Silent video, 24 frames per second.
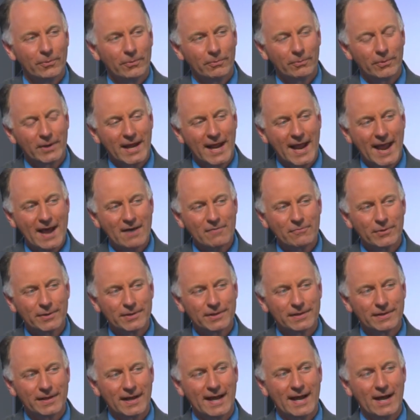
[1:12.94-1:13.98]
We have
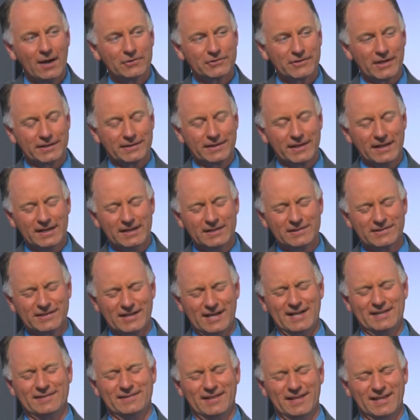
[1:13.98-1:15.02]
one in the house. I think it's
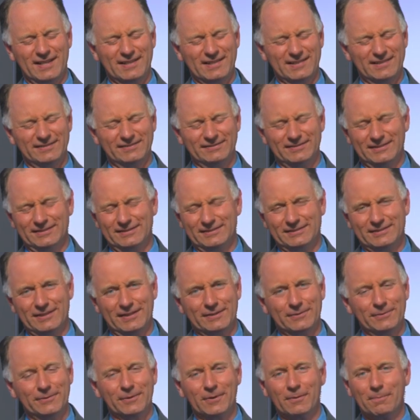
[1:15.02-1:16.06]
on like a it's
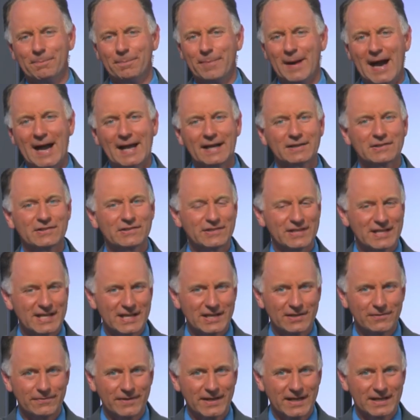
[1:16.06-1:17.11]
like a little box
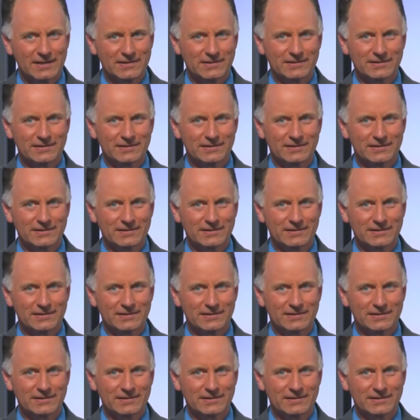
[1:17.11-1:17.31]
TV.